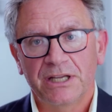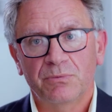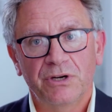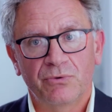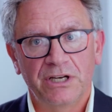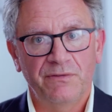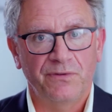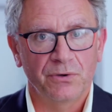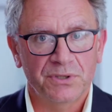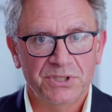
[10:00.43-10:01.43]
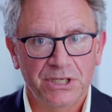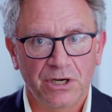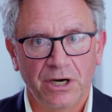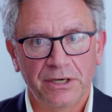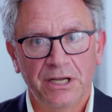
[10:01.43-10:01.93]
that we're really focusing
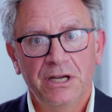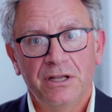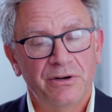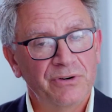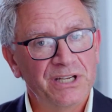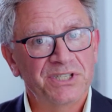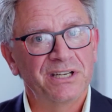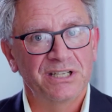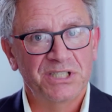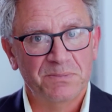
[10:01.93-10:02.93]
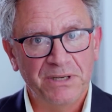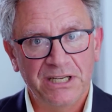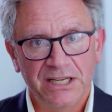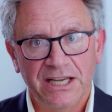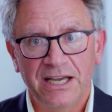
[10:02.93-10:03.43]
on. The reason is speed
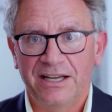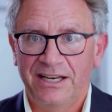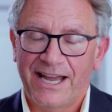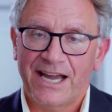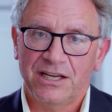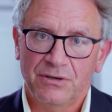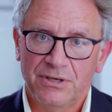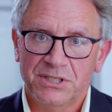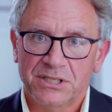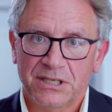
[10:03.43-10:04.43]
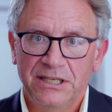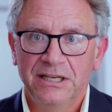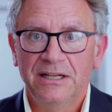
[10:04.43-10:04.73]
again and accuracy.